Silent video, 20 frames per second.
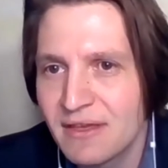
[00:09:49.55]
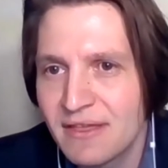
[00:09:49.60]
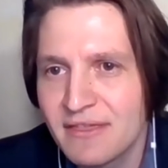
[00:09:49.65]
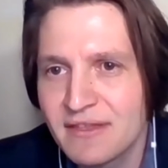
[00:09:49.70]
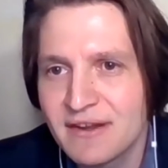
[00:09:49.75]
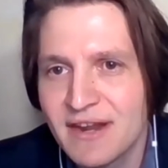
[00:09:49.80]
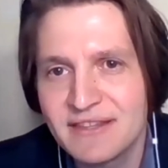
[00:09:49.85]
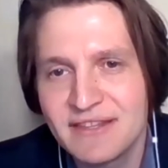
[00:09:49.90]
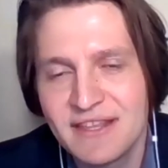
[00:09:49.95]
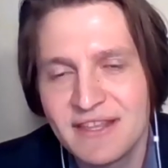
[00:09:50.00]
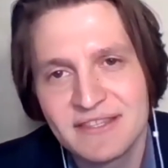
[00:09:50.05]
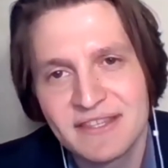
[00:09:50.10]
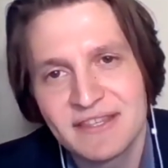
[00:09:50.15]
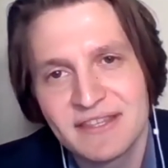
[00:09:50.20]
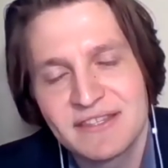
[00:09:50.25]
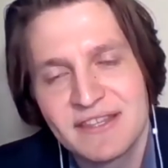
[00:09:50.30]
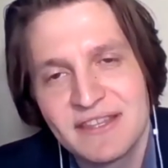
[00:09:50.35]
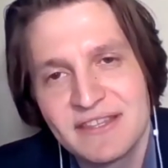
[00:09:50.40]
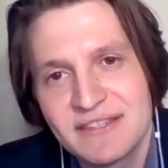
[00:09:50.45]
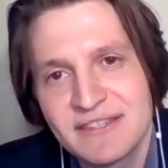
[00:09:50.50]
in the
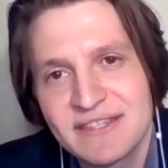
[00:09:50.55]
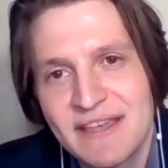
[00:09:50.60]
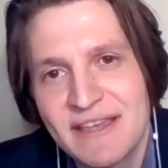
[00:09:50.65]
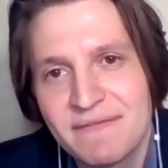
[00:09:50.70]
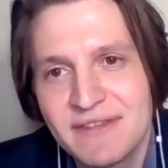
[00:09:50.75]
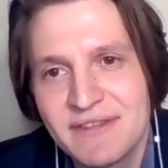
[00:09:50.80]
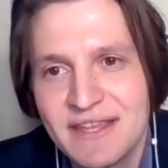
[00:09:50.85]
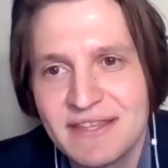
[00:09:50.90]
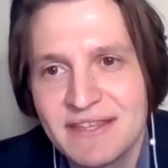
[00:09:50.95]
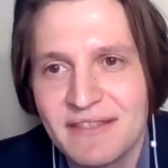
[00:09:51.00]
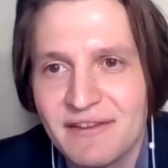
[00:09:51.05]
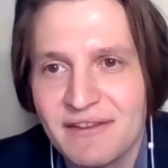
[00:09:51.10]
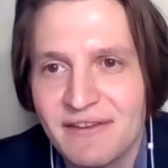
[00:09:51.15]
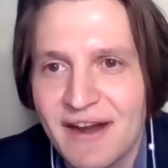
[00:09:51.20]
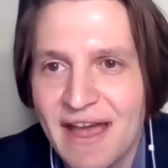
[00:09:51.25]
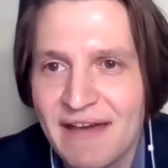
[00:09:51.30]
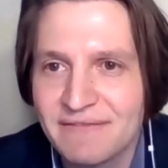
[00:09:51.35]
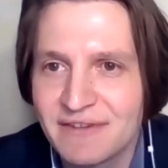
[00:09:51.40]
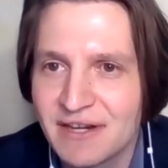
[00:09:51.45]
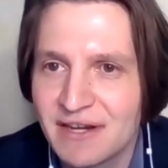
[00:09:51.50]
1960s and 70s and
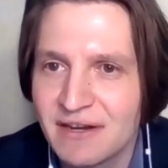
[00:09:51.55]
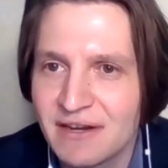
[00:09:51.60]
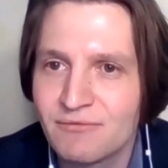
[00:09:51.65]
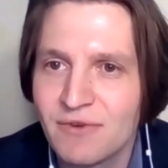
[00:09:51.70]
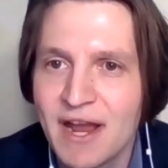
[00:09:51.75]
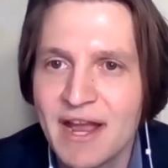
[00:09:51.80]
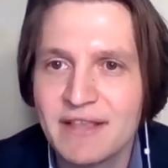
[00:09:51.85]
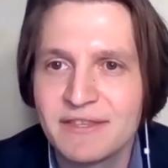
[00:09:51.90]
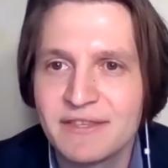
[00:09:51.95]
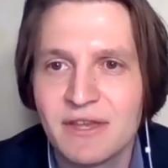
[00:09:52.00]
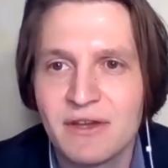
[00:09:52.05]
thereafter, right?